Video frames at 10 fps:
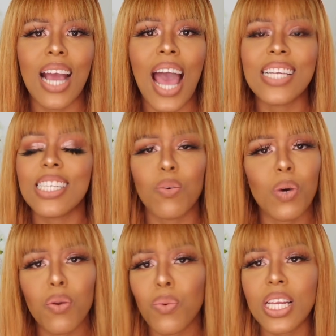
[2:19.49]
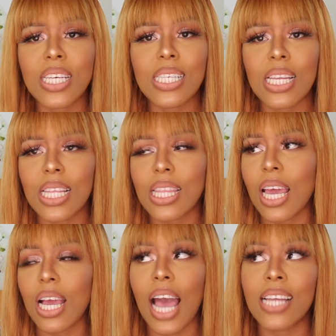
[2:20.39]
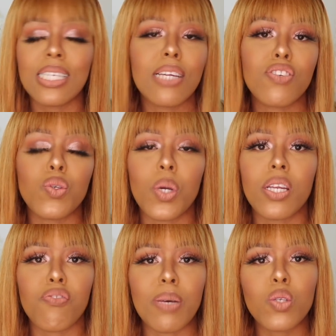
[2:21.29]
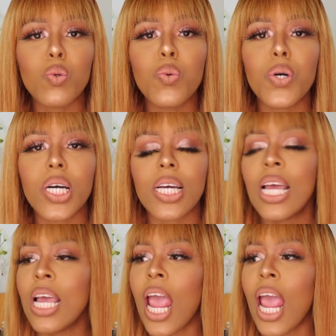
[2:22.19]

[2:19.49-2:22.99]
I didn't want to release anything. I didn't even do any of my schoolwork.